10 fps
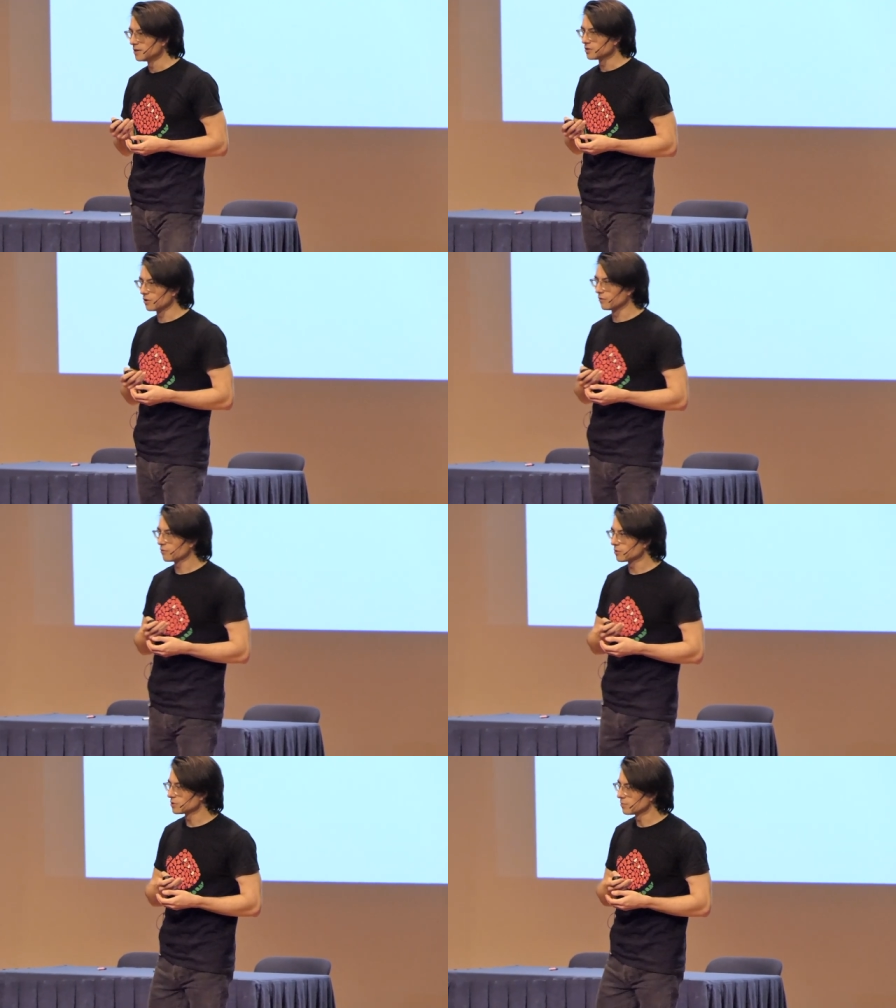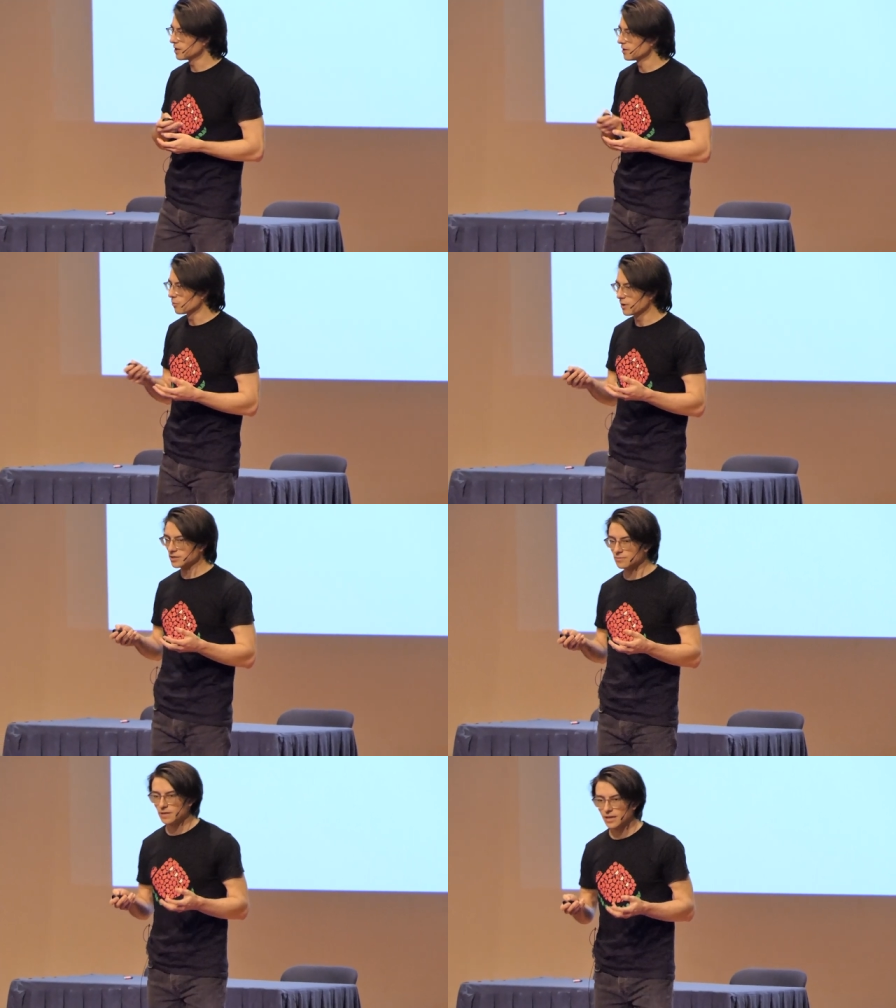So, of course, we in the
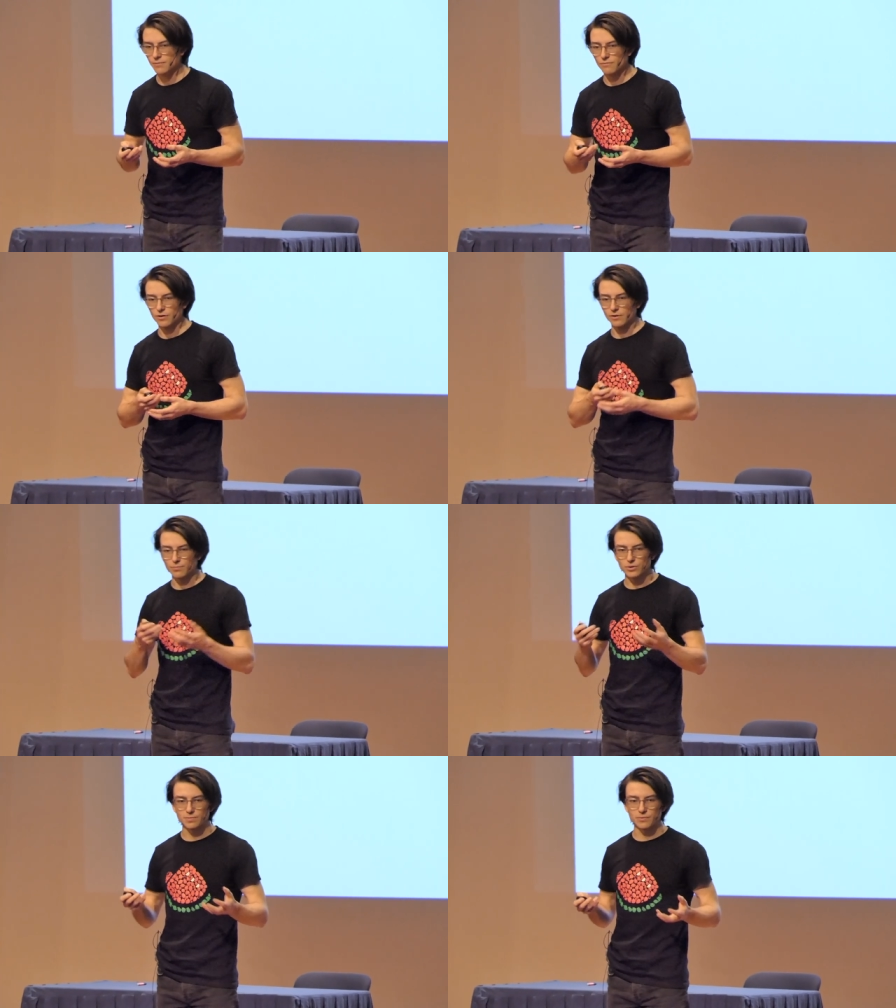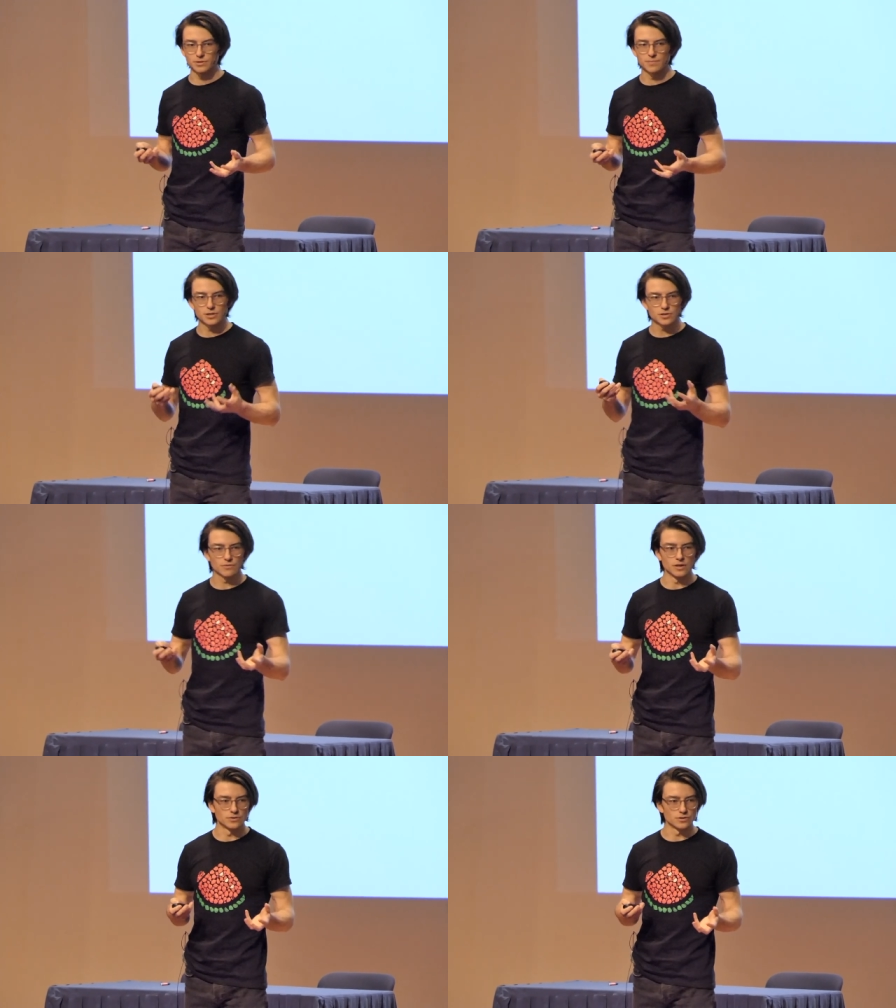West became very prosperous because
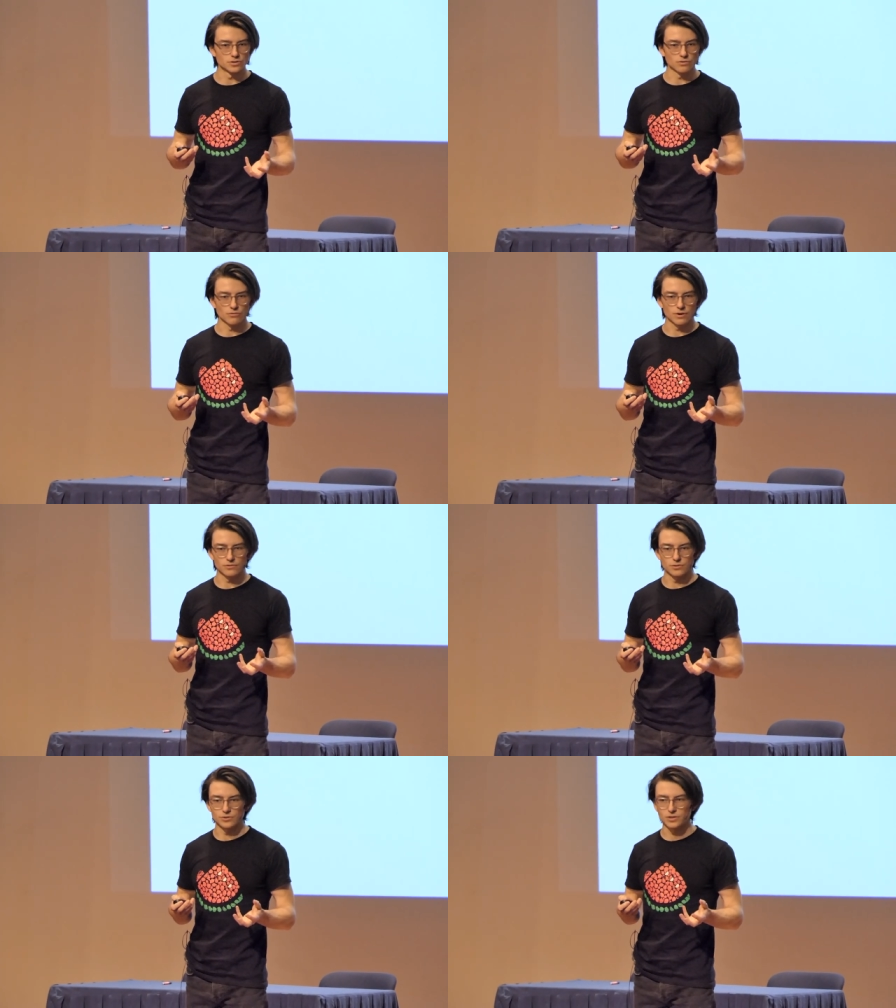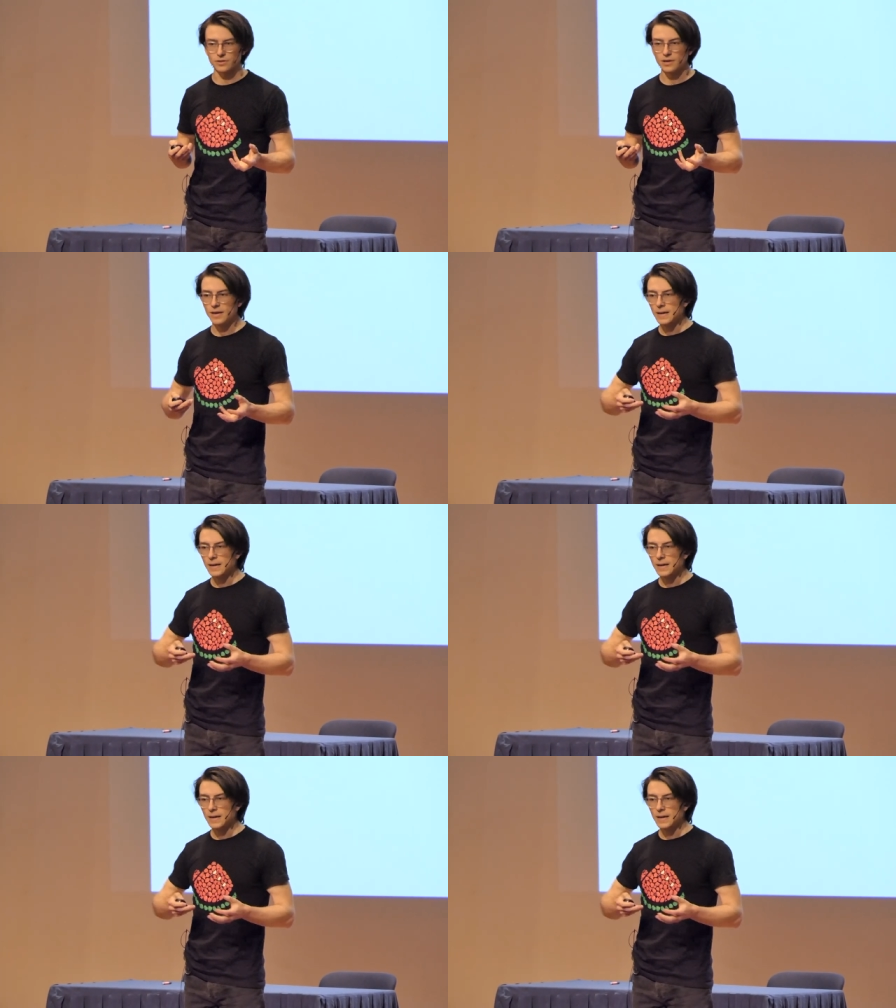of the Industrial Revolution.